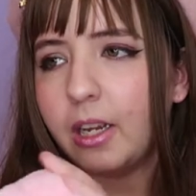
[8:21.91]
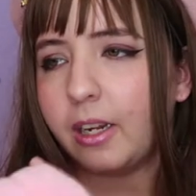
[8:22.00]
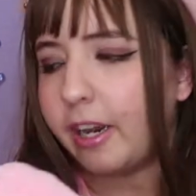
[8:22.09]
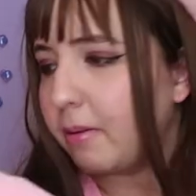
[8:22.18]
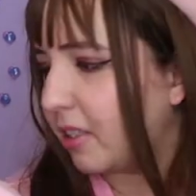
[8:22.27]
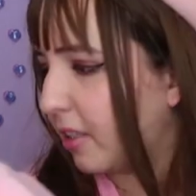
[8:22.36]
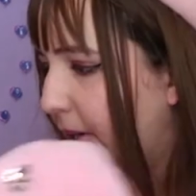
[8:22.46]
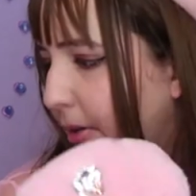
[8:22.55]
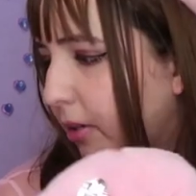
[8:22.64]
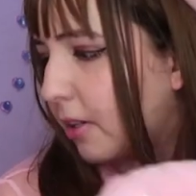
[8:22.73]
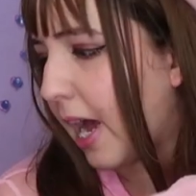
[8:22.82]
kind of
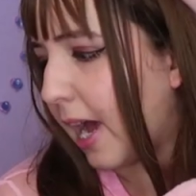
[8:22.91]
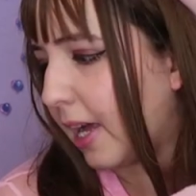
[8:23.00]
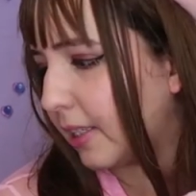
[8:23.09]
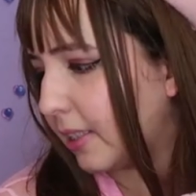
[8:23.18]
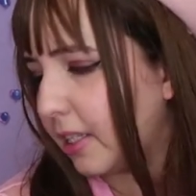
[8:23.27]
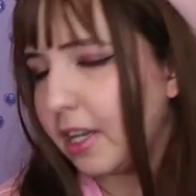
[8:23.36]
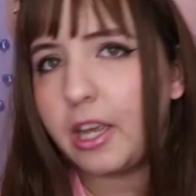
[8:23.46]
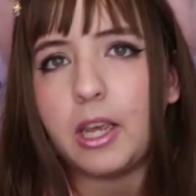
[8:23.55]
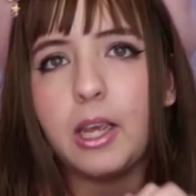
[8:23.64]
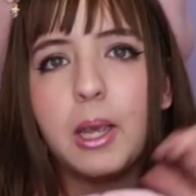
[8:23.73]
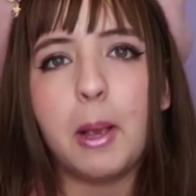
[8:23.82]
material as
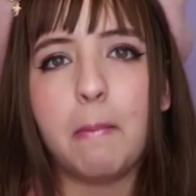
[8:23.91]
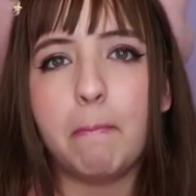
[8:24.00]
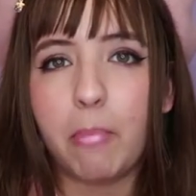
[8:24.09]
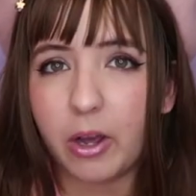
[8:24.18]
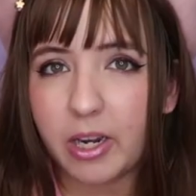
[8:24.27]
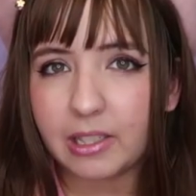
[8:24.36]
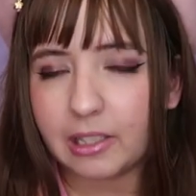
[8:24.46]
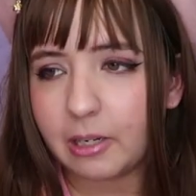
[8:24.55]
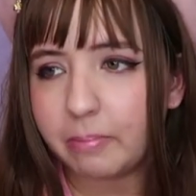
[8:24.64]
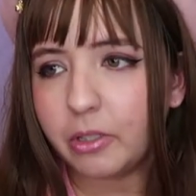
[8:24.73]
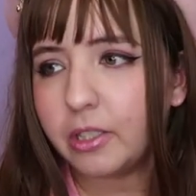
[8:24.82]
the bunny
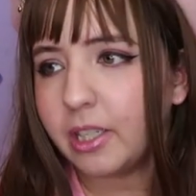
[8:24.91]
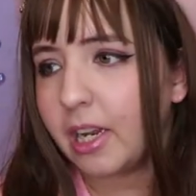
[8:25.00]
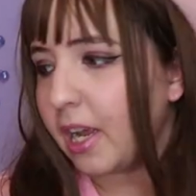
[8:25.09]
slippers